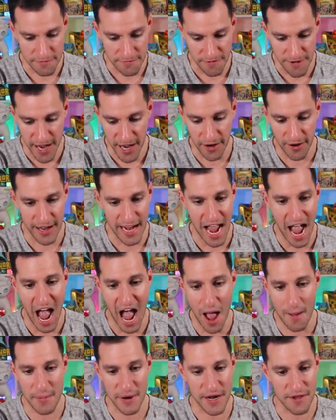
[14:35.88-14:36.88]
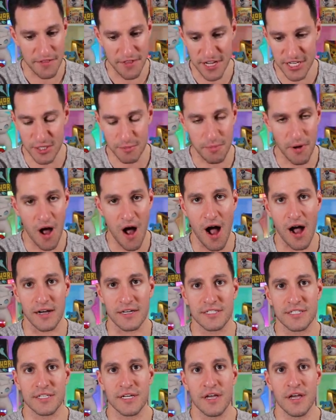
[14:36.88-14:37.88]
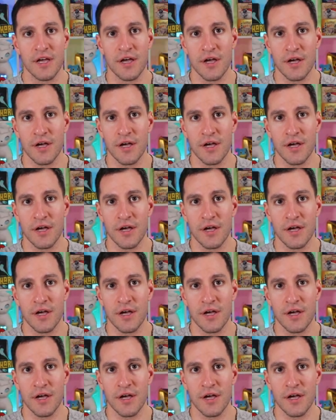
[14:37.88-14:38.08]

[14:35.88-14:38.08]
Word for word: very happy. This box